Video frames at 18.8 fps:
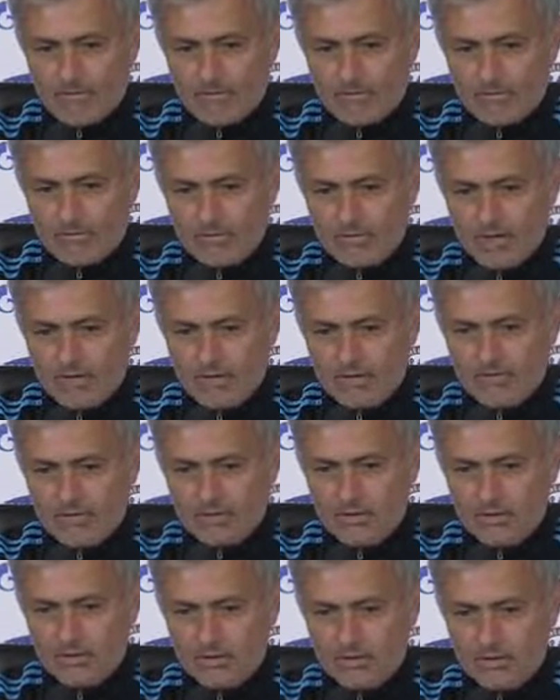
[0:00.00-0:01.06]
But we are
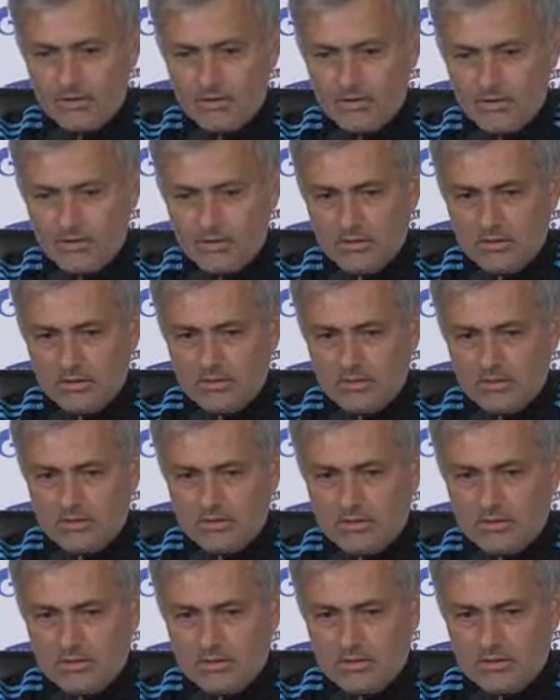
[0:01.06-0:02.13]
having
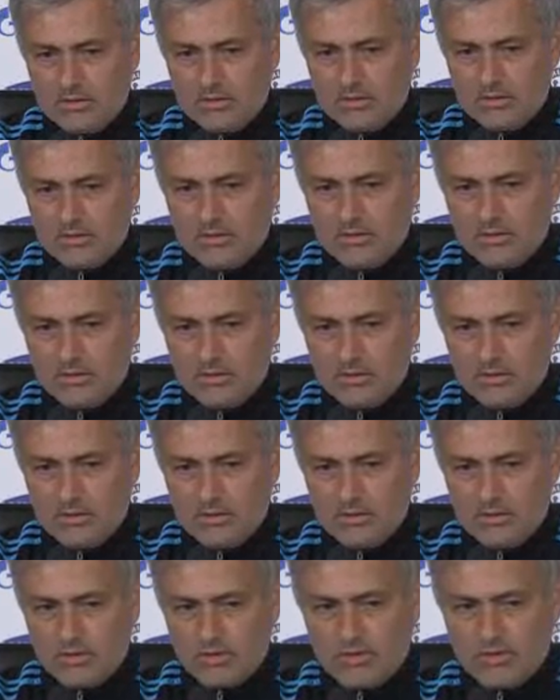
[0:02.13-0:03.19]
results.
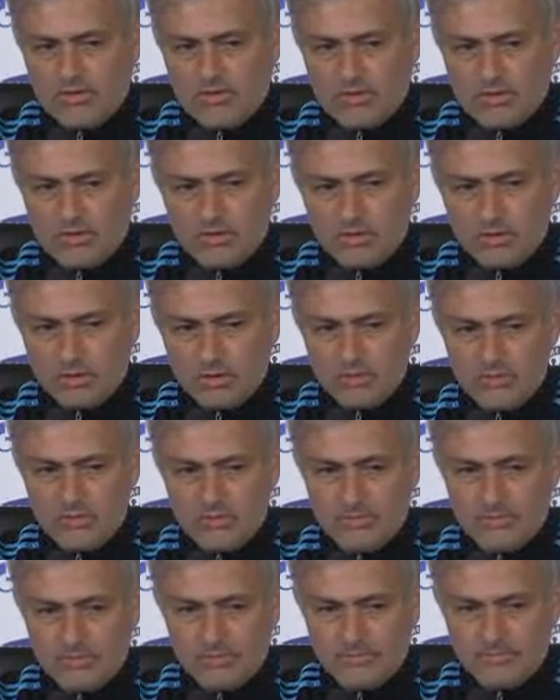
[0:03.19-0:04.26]
So I would love
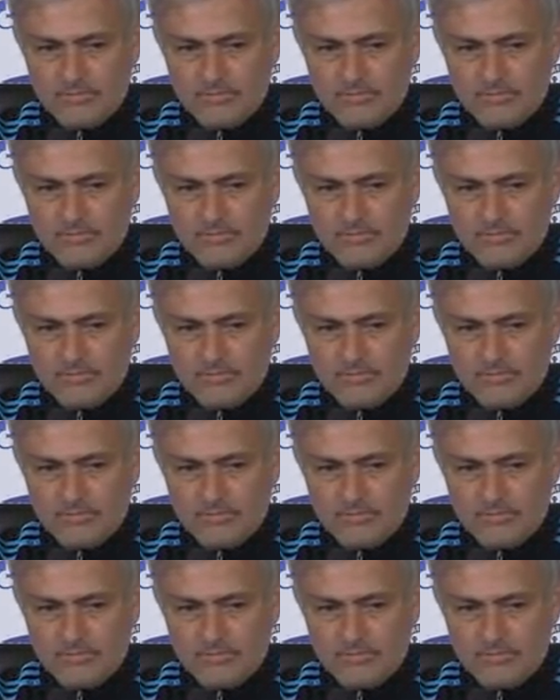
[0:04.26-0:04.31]
Diego to